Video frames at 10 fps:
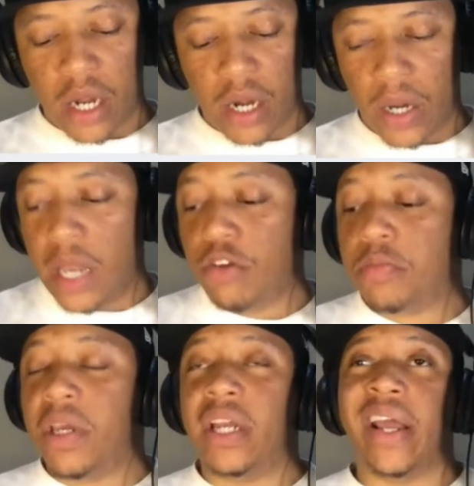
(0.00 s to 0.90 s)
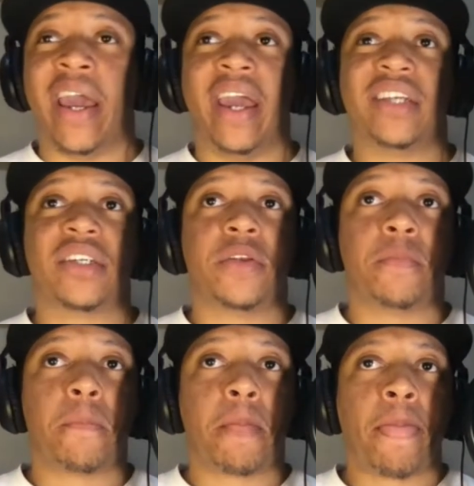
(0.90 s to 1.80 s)
He was being
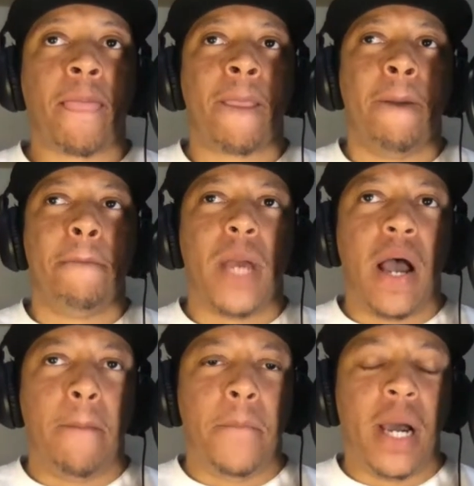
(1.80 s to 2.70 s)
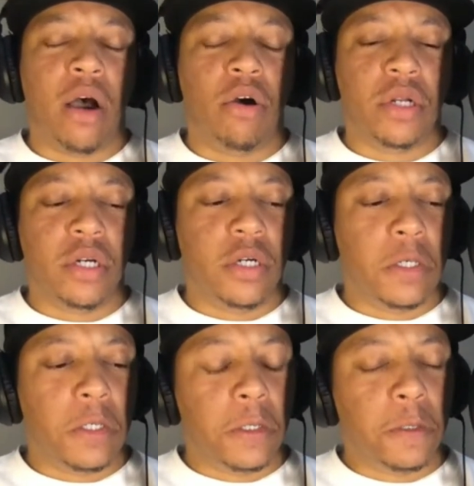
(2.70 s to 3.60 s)
asked
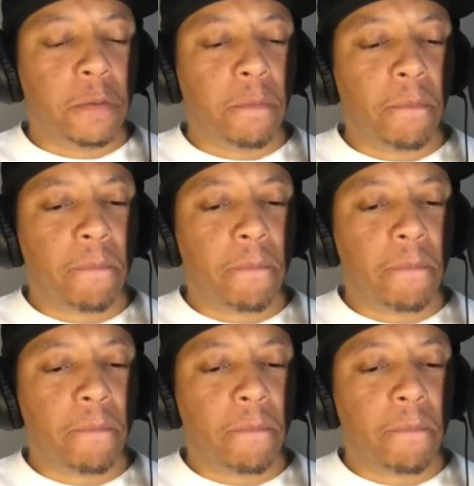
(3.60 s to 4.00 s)
about